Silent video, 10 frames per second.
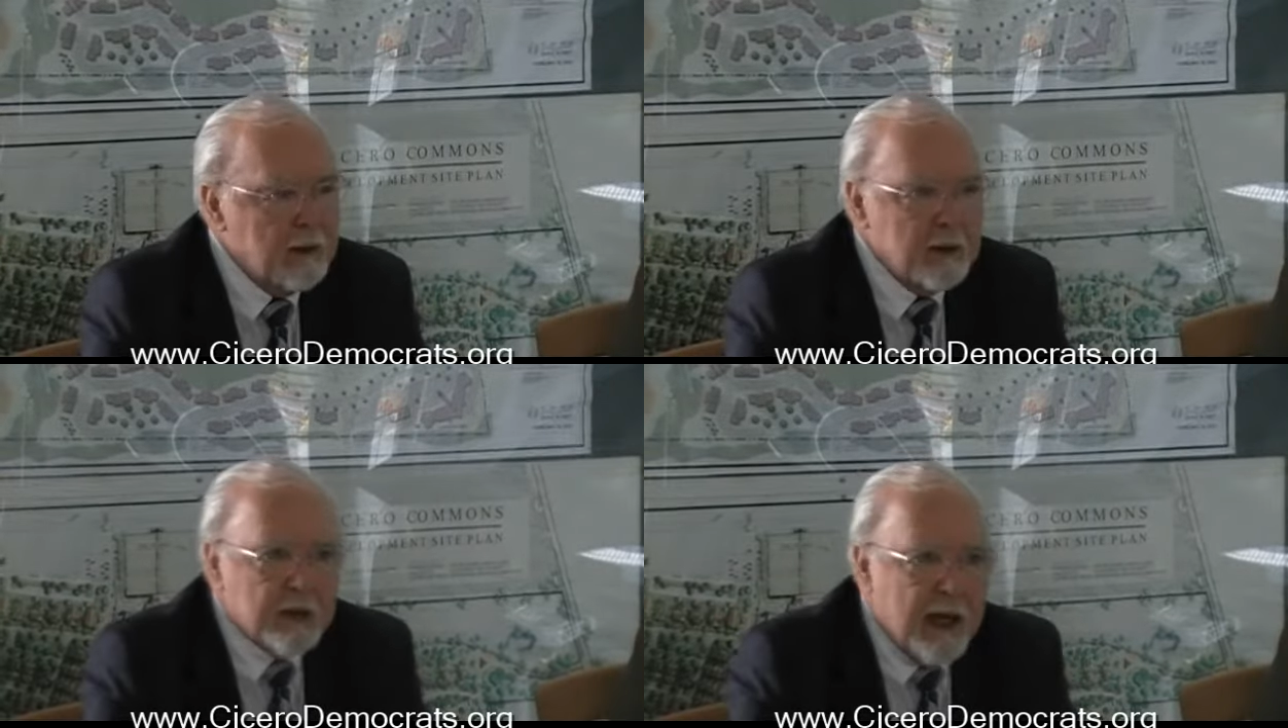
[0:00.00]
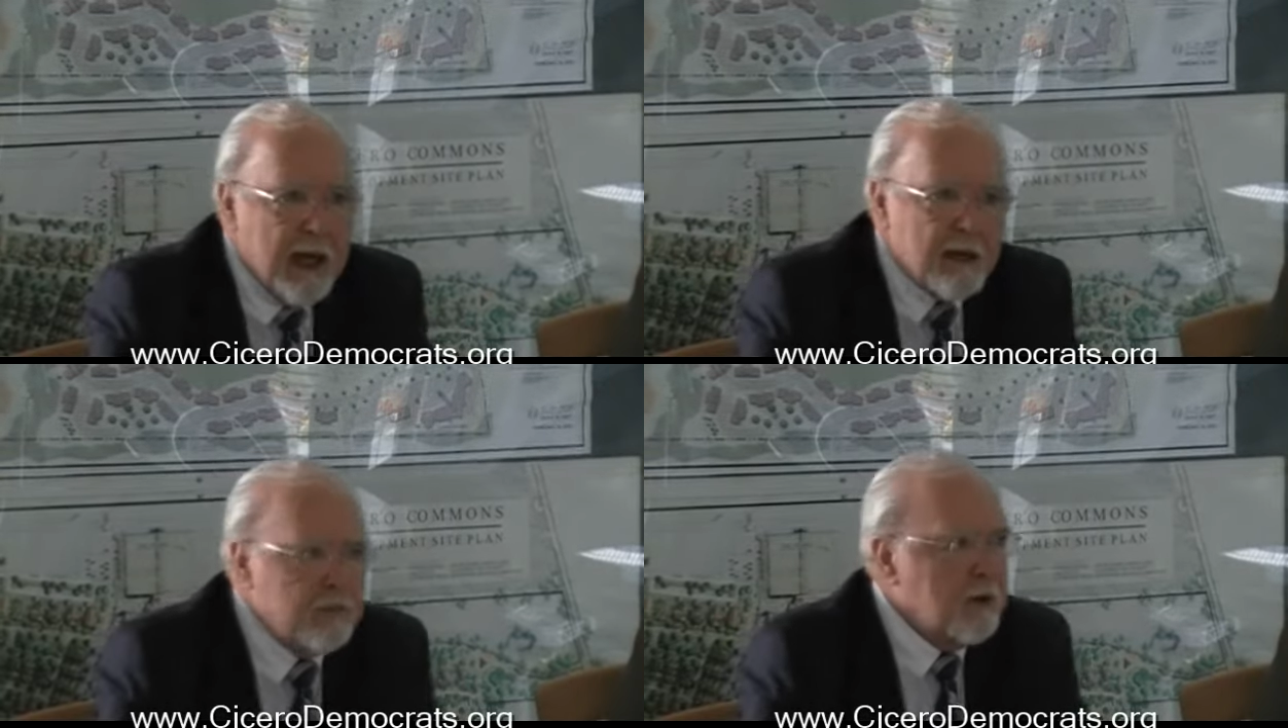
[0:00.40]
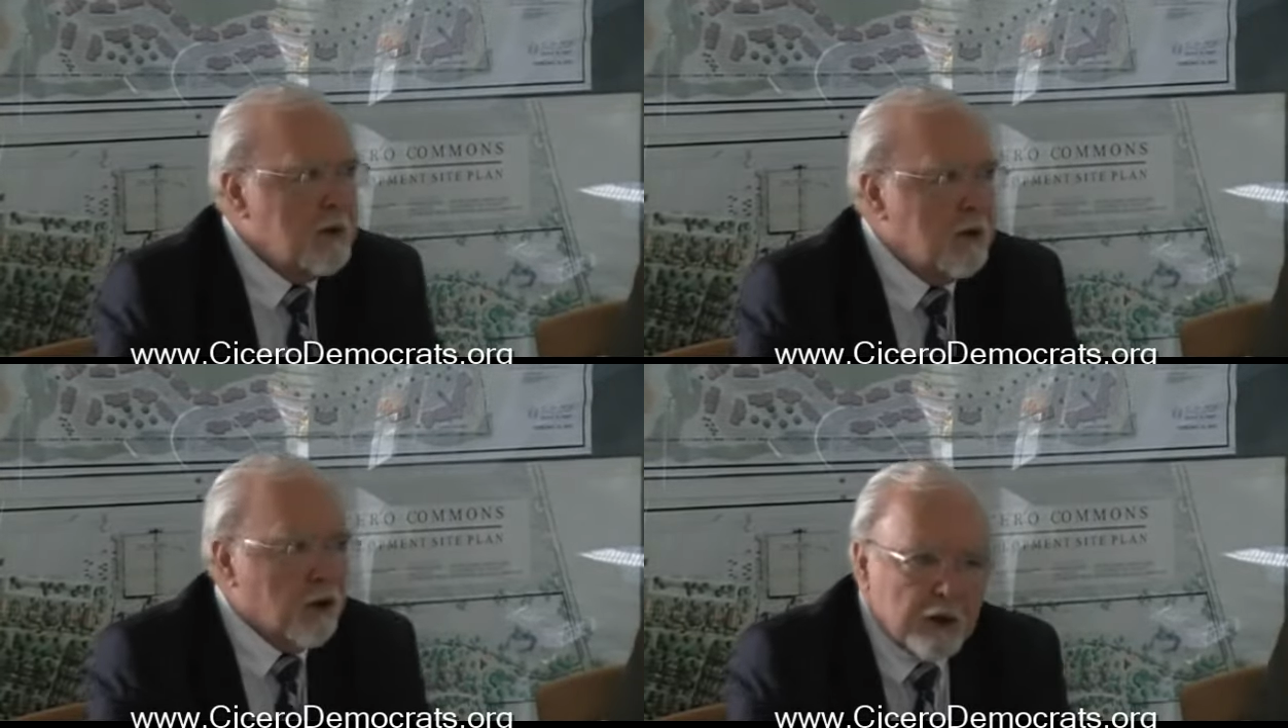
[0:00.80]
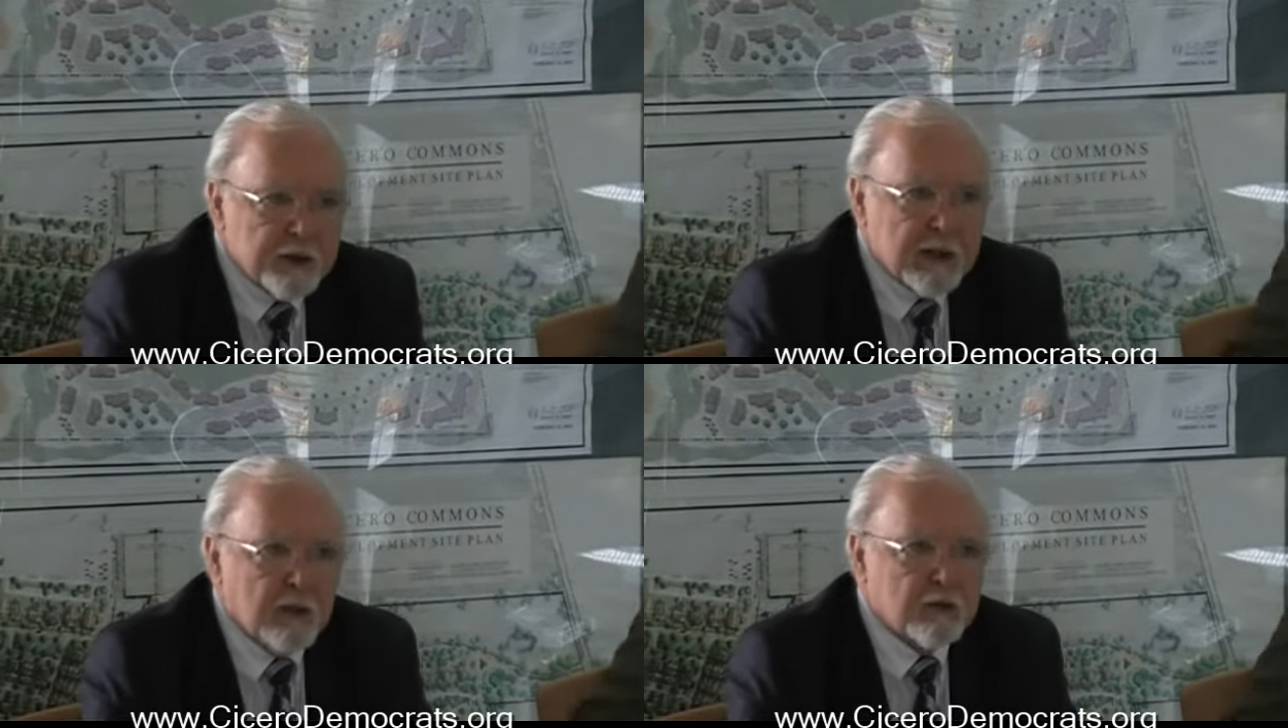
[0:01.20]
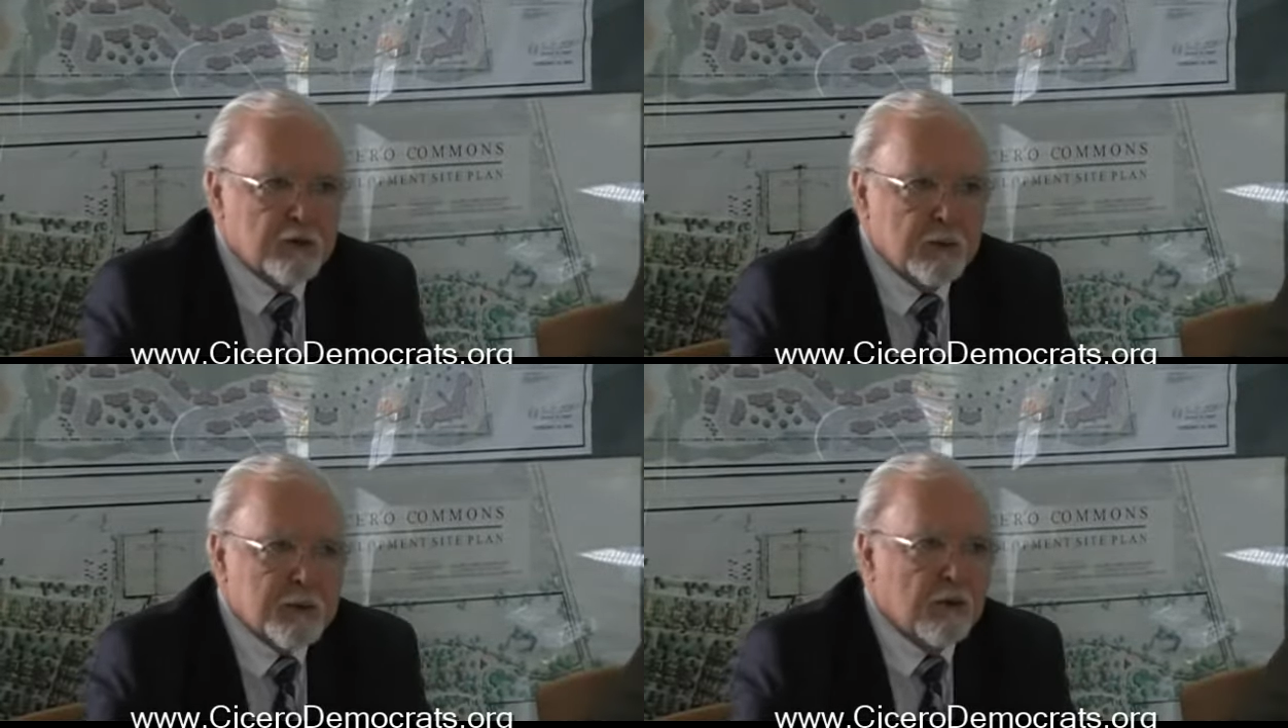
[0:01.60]
to have Girl Scout
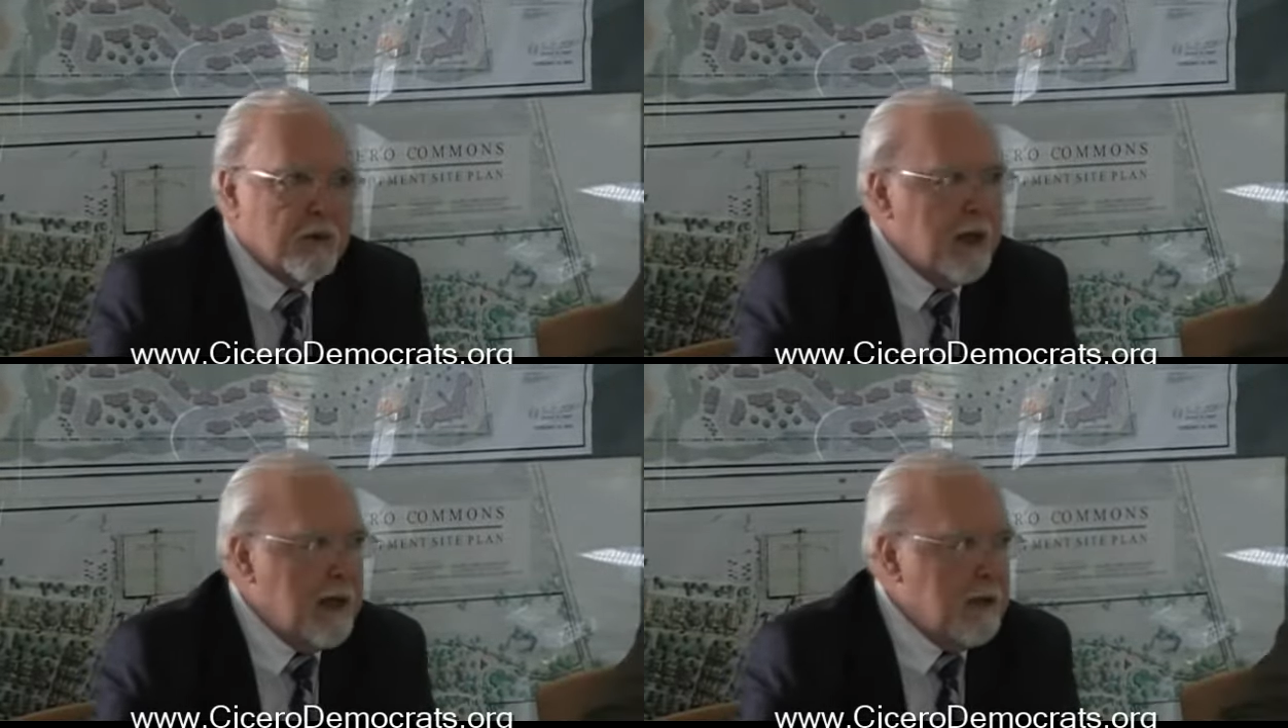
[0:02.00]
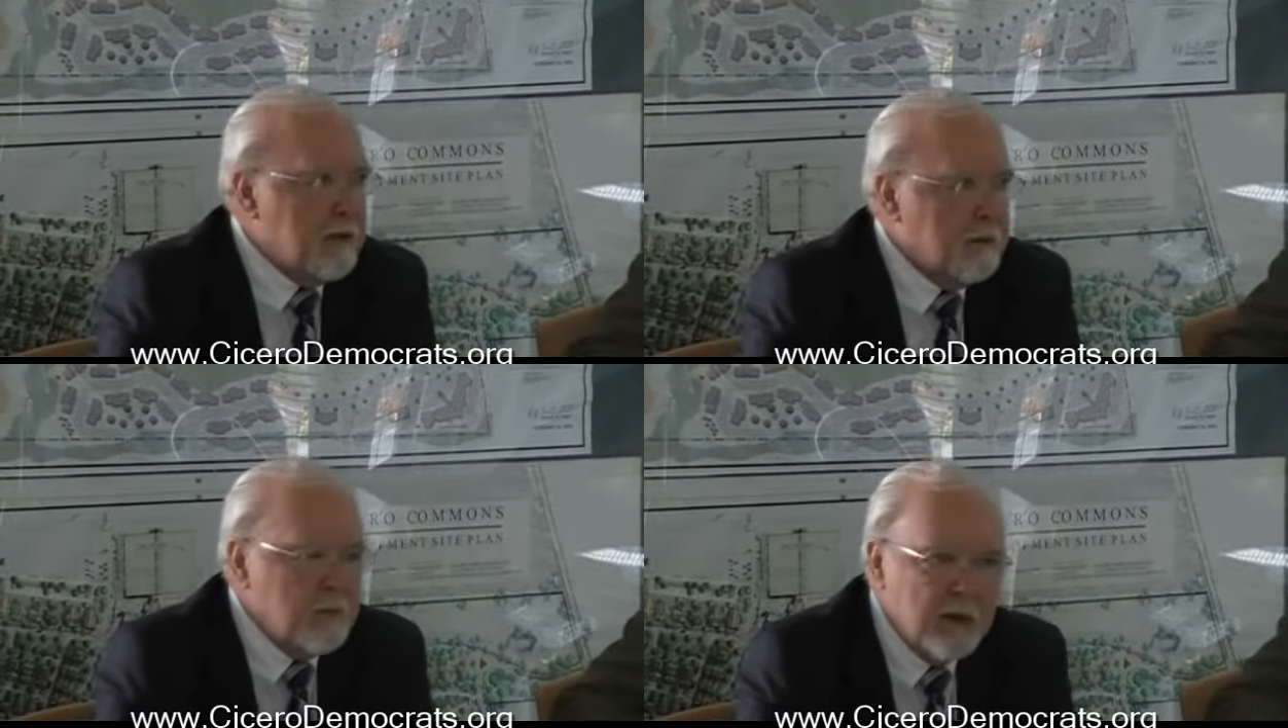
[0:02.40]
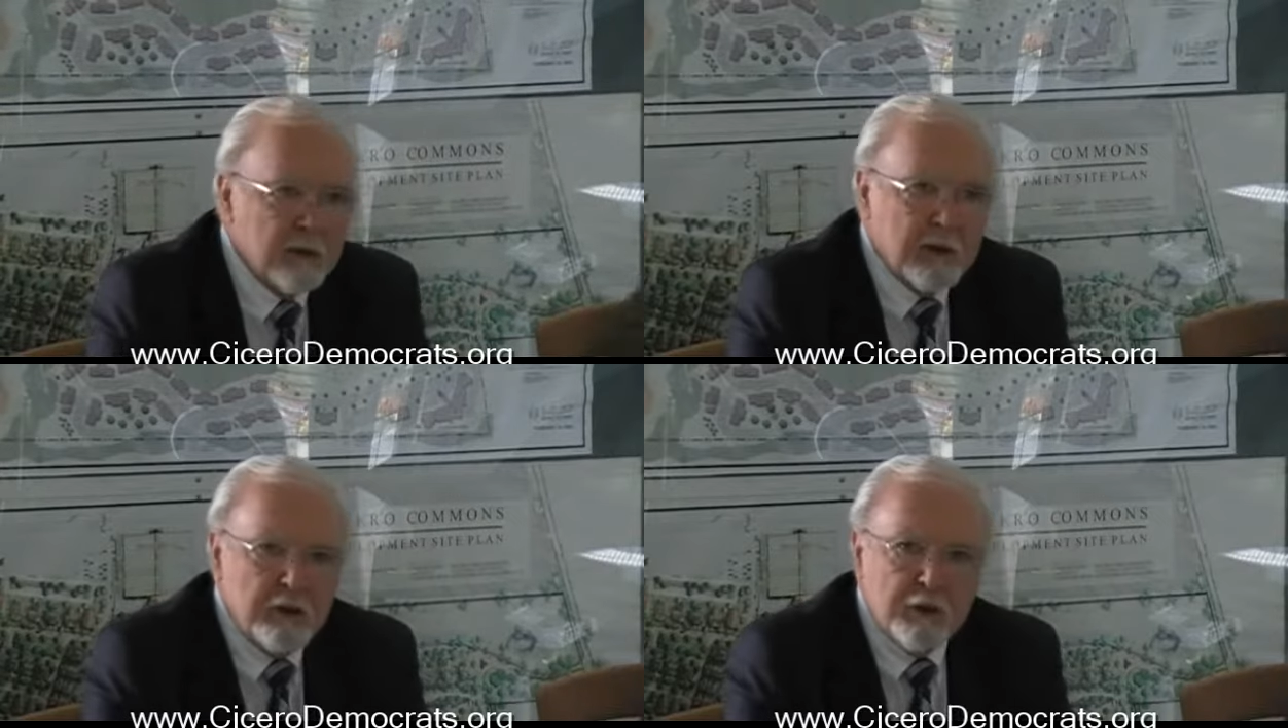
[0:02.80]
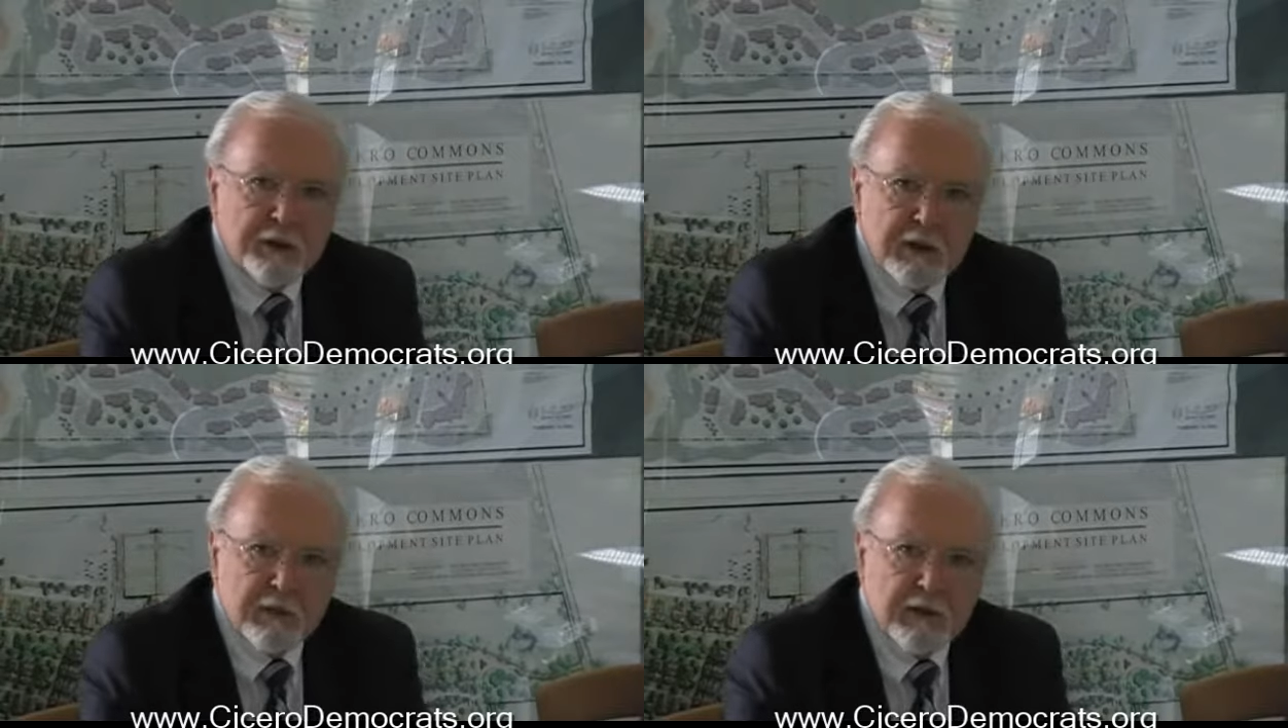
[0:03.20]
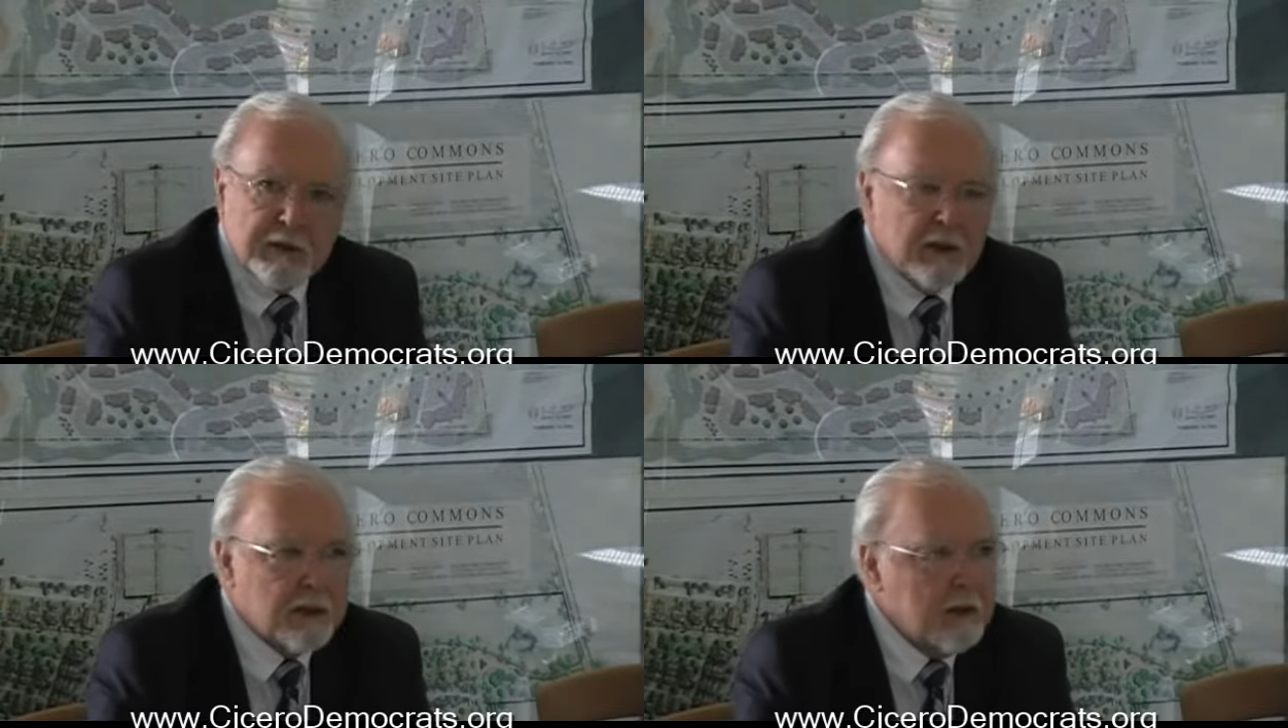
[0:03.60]
troops, over eight of them, that use this
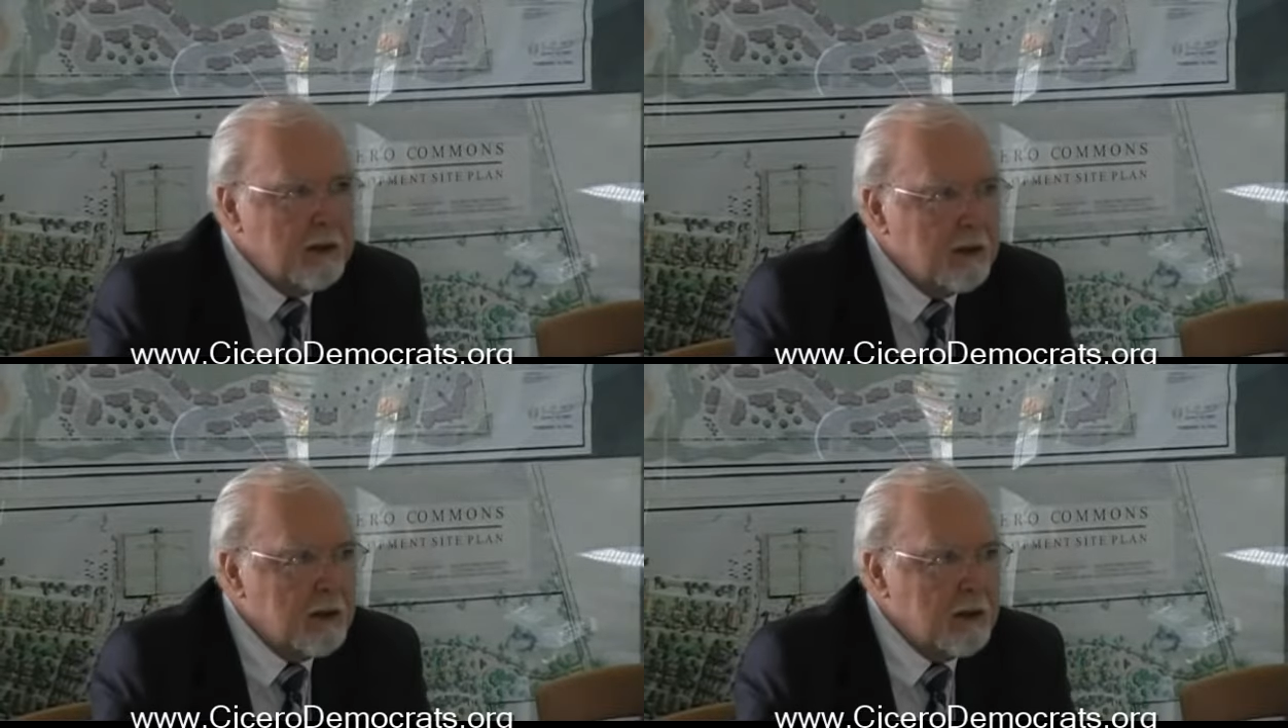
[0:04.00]
facility,